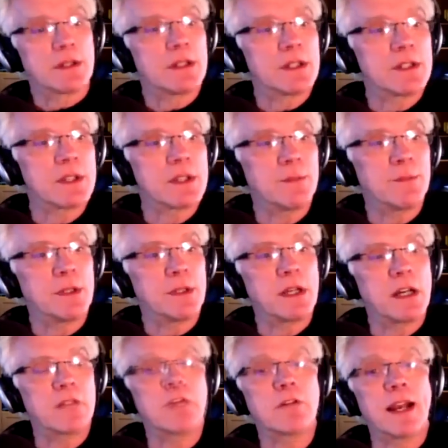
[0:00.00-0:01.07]
It's a book
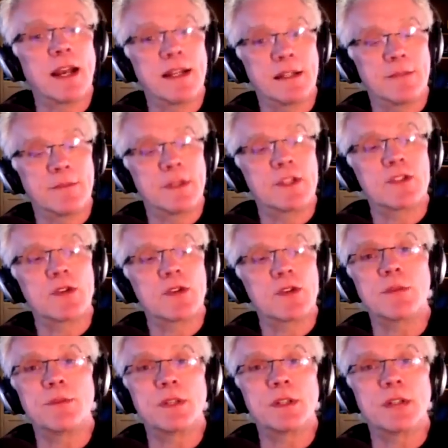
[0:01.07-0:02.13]
on writing, but it's also
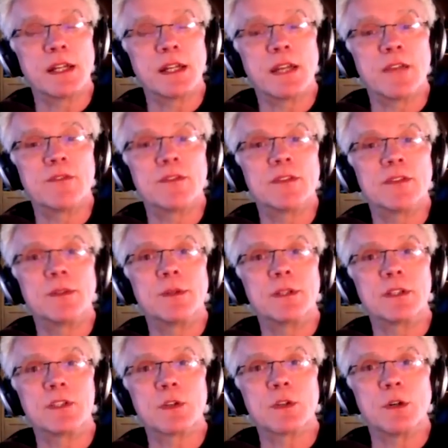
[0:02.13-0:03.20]
a book on life, and the book
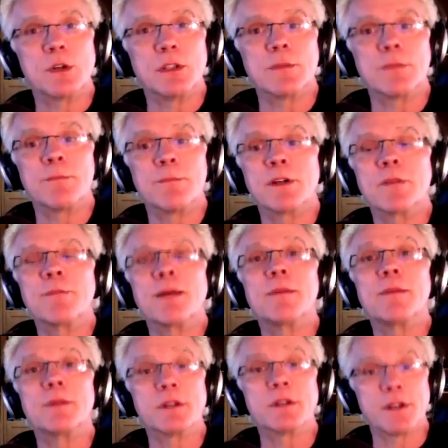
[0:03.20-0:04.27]
is called Bird by
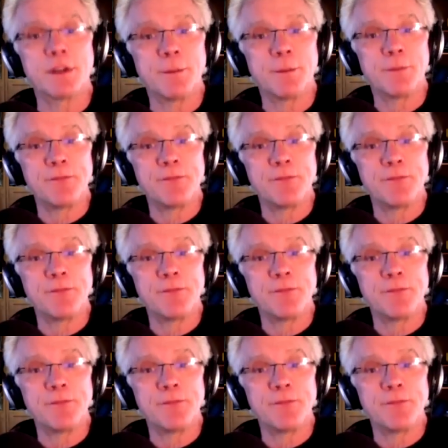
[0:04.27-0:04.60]
Bird.